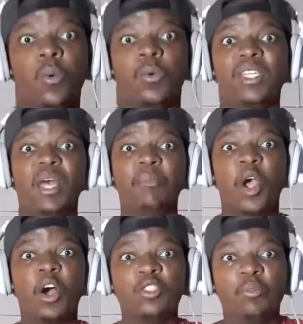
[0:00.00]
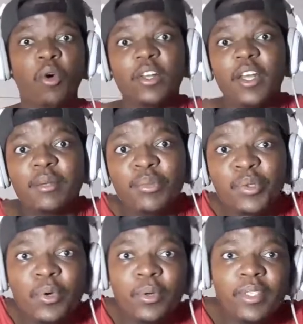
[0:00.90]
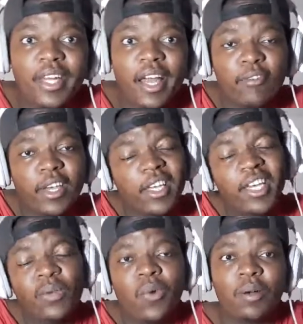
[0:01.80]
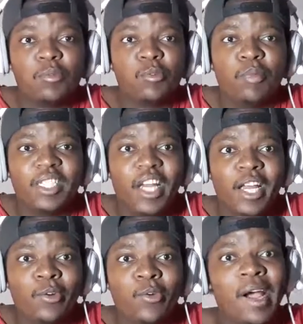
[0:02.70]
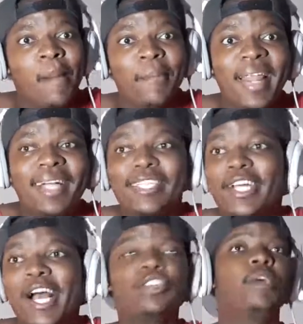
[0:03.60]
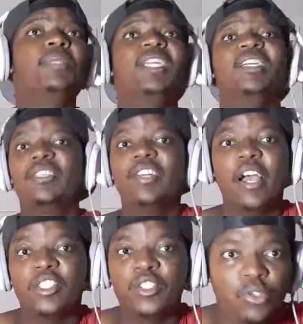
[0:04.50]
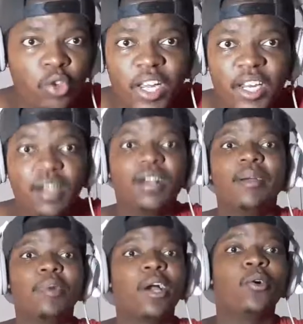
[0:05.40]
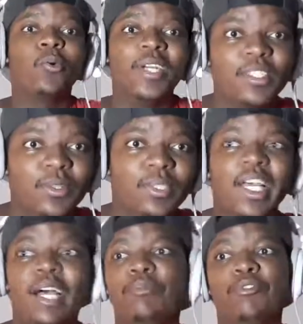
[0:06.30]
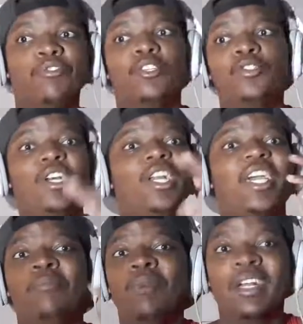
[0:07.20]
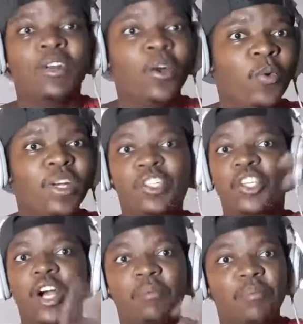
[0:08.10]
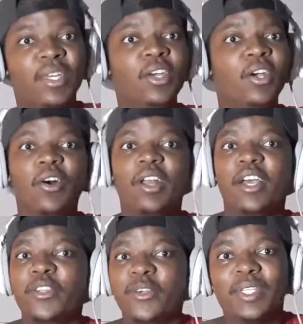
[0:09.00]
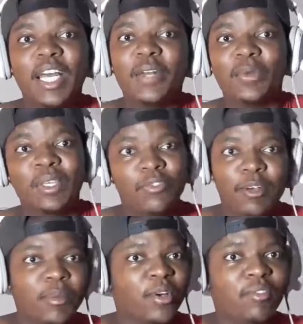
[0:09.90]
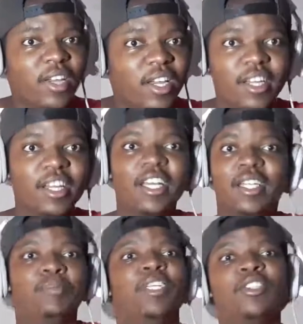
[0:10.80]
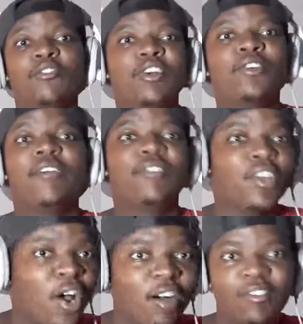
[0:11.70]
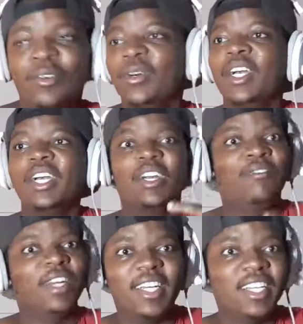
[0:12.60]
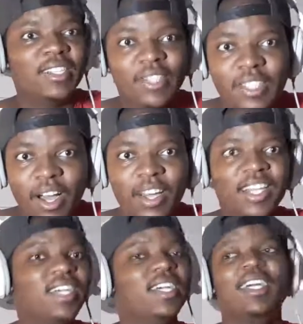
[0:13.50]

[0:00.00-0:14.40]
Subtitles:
What's up, y'all? It's your boy Leon. I'm too cool to South African geek. Welcome to my channel. Bloodshot dropped an international trailer. Not gonna waste no time. The first trailer came out of nowhere. It shocked me. All I knew is that it was filming over here based off a graphic novel. Vin Diesel's on it.